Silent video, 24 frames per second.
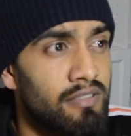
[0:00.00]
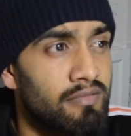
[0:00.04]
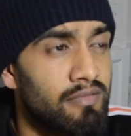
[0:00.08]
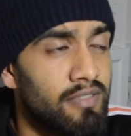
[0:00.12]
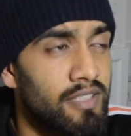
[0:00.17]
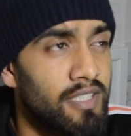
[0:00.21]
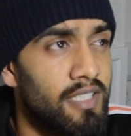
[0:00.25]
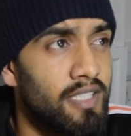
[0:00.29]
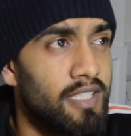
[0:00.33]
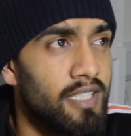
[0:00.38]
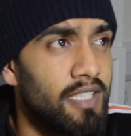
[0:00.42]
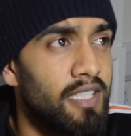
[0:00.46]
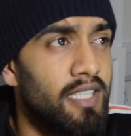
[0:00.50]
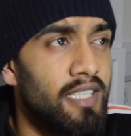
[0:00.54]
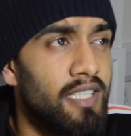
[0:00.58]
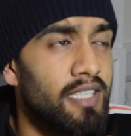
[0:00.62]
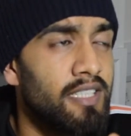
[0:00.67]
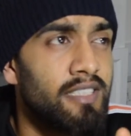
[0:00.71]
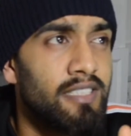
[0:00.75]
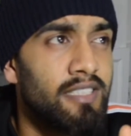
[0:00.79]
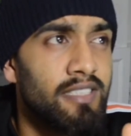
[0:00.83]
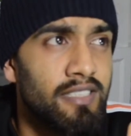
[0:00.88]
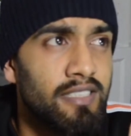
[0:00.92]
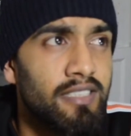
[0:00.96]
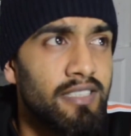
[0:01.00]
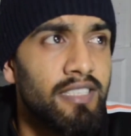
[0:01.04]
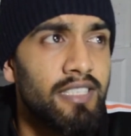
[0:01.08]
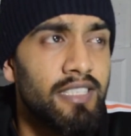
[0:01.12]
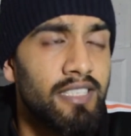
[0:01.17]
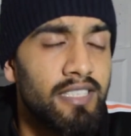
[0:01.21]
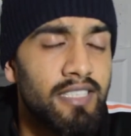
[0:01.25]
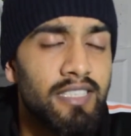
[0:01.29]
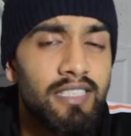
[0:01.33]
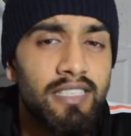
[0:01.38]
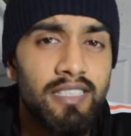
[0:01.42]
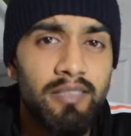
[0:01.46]

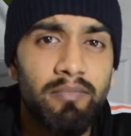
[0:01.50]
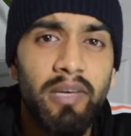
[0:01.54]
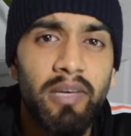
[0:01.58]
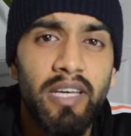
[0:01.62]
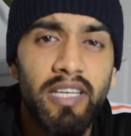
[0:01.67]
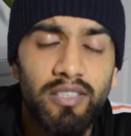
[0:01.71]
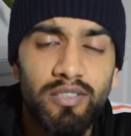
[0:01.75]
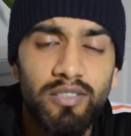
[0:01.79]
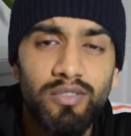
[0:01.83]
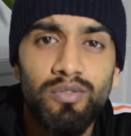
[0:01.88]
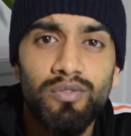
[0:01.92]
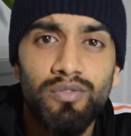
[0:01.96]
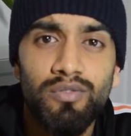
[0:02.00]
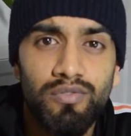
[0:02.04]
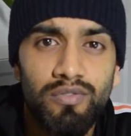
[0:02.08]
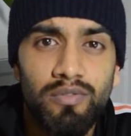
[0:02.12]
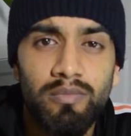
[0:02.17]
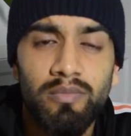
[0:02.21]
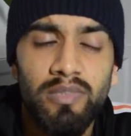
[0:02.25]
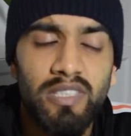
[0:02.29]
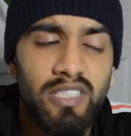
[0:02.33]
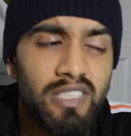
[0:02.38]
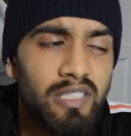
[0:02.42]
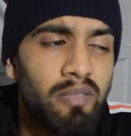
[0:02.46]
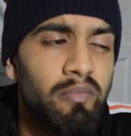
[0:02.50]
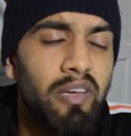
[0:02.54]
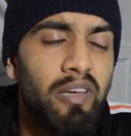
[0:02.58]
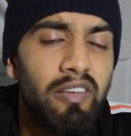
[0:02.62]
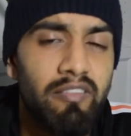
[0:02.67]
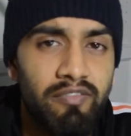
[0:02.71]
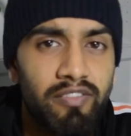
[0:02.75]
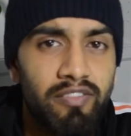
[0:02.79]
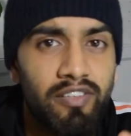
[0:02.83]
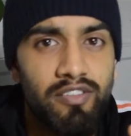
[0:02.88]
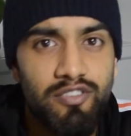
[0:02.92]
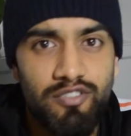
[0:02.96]
It's the main tool for me. It's the main
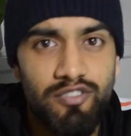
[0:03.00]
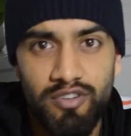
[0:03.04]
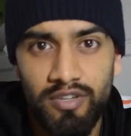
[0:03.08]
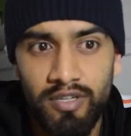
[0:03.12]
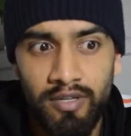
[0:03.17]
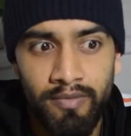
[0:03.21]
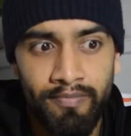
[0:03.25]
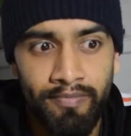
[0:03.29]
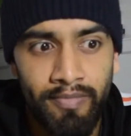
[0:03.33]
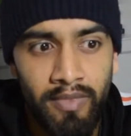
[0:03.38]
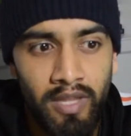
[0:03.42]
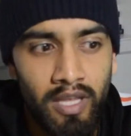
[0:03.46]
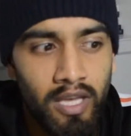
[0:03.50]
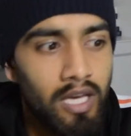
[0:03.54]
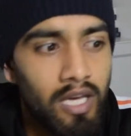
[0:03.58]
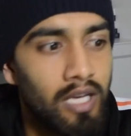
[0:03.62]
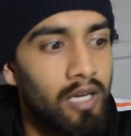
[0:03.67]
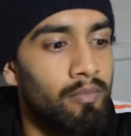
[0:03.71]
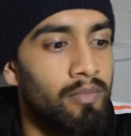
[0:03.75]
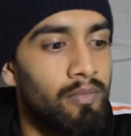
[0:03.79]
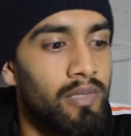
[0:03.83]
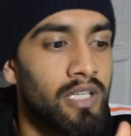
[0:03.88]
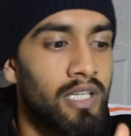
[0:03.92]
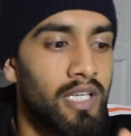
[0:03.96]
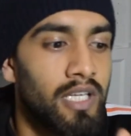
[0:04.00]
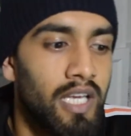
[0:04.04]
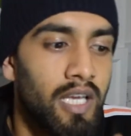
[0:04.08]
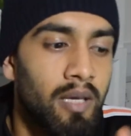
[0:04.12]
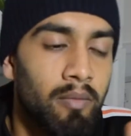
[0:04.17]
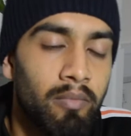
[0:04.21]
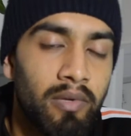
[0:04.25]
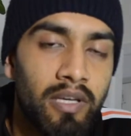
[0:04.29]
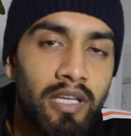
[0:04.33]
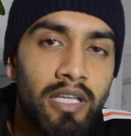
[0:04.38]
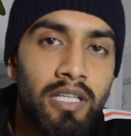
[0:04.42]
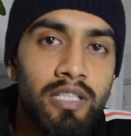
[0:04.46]
feature, and I'm gonna get a
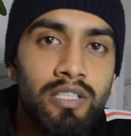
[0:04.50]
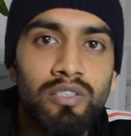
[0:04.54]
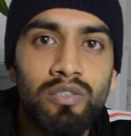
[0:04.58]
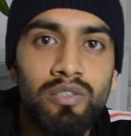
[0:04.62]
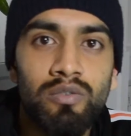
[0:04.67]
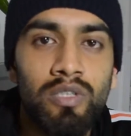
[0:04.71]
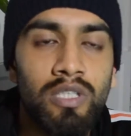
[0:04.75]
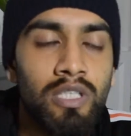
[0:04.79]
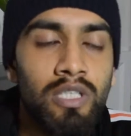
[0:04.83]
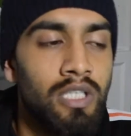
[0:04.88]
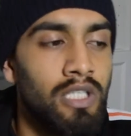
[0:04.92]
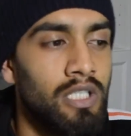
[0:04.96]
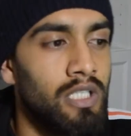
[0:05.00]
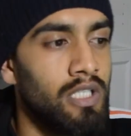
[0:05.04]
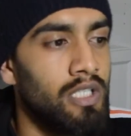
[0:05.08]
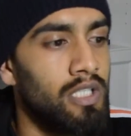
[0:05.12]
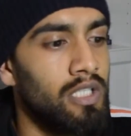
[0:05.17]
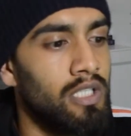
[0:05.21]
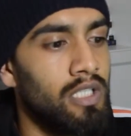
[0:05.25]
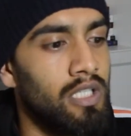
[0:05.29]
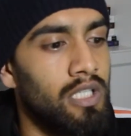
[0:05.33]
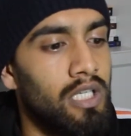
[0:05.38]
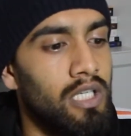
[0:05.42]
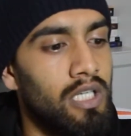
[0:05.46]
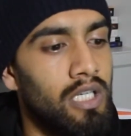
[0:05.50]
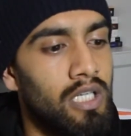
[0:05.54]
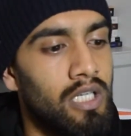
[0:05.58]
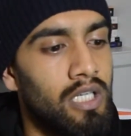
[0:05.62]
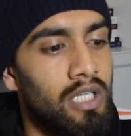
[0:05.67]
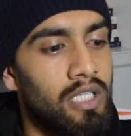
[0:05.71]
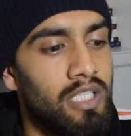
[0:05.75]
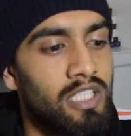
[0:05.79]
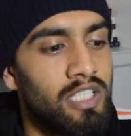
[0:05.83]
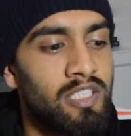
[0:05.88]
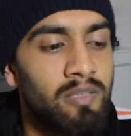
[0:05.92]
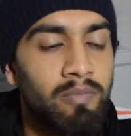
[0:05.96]
bit into it.
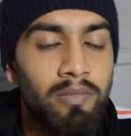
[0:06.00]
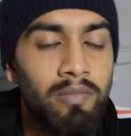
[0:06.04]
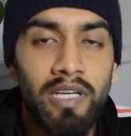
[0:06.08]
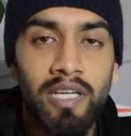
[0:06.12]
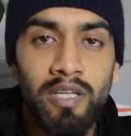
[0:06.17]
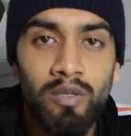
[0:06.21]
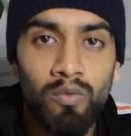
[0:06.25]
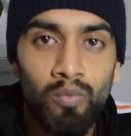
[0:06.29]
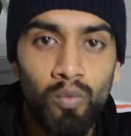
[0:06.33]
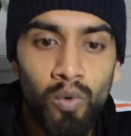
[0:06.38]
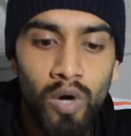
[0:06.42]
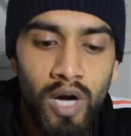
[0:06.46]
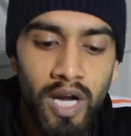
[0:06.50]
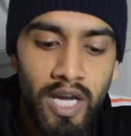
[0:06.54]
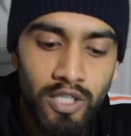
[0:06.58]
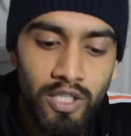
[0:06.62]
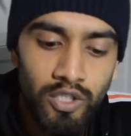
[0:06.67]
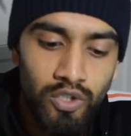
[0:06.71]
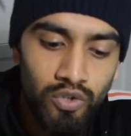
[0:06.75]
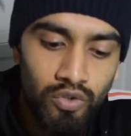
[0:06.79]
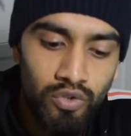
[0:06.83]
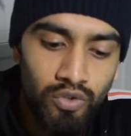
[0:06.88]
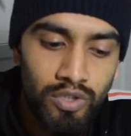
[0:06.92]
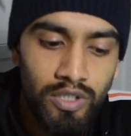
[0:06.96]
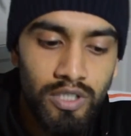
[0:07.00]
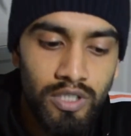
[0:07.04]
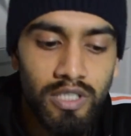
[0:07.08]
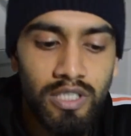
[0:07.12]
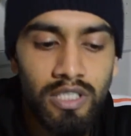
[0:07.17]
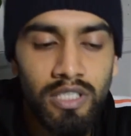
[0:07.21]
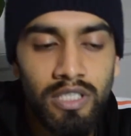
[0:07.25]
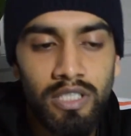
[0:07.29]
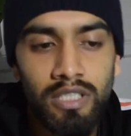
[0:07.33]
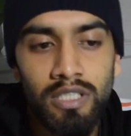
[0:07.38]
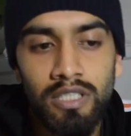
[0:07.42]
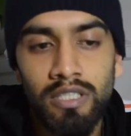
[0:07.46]
Explain why during
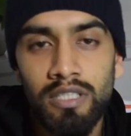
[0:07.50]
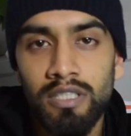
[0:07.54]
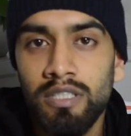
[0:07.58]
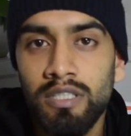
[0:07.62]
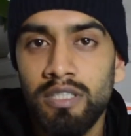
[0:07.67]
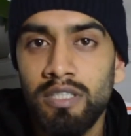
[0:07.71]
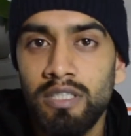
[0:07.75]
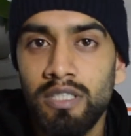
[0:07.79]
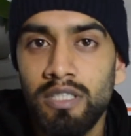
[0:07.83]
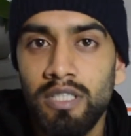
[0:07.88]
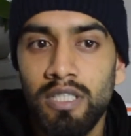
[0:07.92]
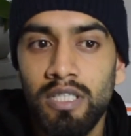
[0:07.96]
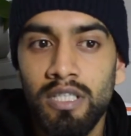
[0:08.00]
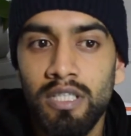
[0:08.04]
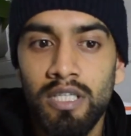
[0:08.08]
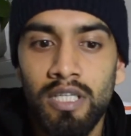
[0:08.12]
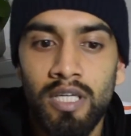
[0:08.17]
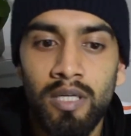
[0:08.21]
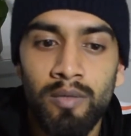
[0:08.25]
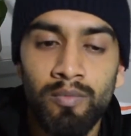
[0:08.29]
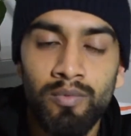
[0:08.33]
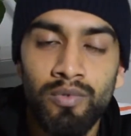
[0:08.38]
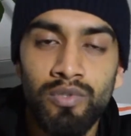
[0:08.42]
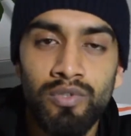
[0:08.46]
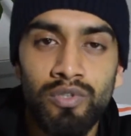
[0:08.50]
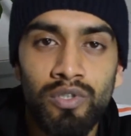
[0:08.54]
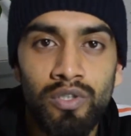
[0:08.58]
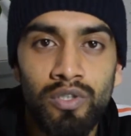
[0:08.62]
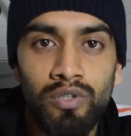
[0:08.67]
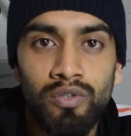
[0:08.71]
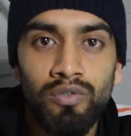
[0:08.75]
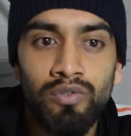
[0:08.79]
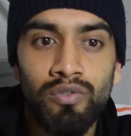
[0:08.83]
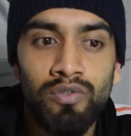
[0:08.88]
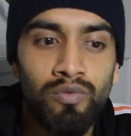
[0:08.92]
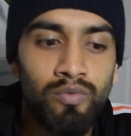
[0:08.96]
these
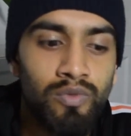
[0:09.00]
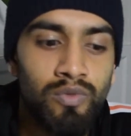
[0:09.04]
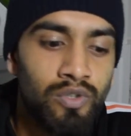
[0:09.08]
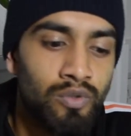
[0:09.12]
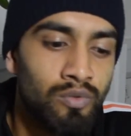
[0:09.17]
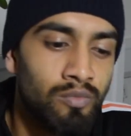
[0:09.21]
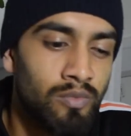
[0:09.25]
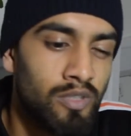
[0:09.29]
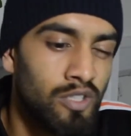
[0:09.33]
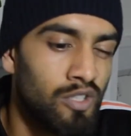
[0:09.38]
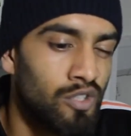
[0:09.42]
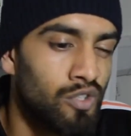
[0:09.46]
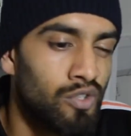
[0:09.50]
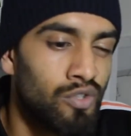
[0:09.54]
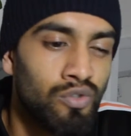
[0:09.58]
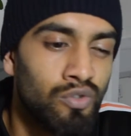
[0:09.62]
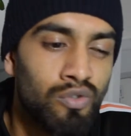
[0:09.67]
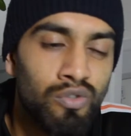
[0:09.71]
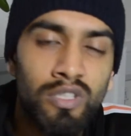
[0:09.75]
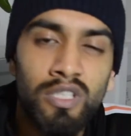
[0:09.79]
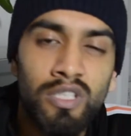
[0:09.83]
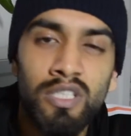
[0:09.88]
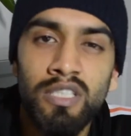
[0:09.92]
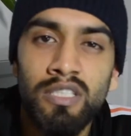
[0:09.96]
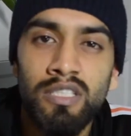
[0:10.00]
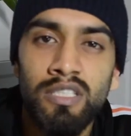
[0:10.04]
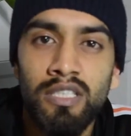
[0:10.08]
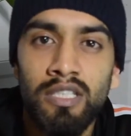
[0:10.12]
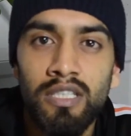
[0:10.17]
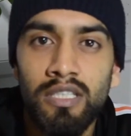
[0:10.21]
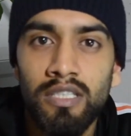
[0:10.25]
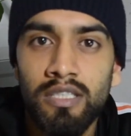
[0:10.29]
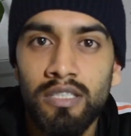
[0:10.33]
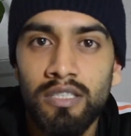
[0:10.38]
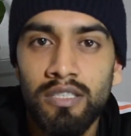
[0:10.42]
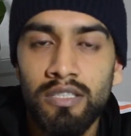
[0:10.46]
episodes, which will be short, easy
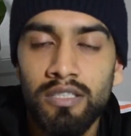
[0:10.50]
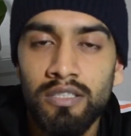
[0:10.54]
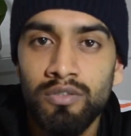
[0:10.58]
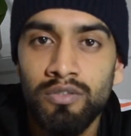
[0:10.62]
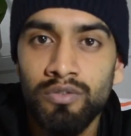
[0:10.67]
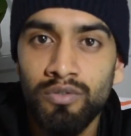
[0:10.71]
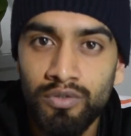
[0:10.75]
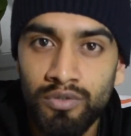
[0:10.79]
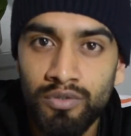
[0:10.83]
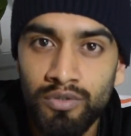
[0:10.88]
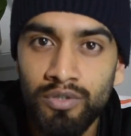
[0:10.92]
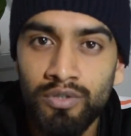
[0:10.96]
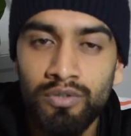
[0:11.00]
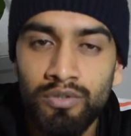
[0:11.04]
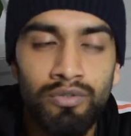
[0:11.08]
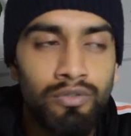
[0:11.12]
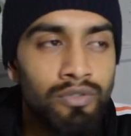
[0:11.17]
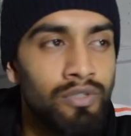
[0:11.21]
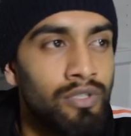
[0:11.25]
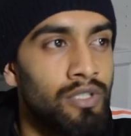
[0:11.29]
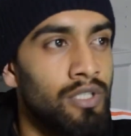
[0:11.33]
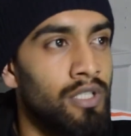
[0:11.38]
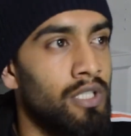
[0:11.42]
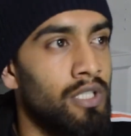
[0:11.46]
learn tutorials.